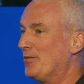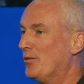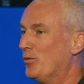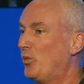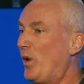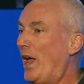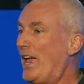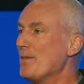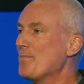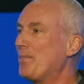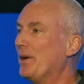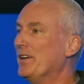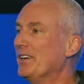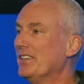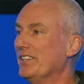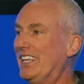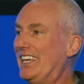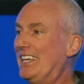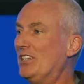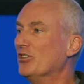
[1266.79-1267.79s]
Rape,
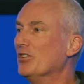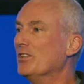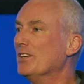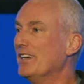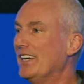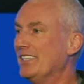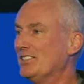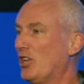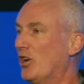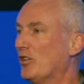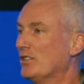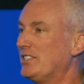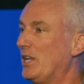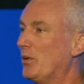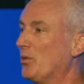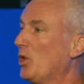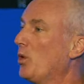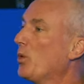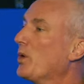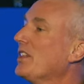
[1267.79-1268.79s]
legal, as long as they
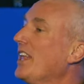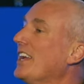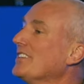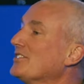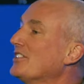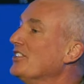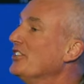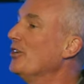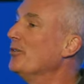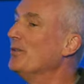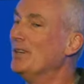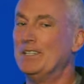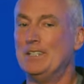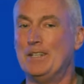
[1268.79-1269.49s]
were lower class than you.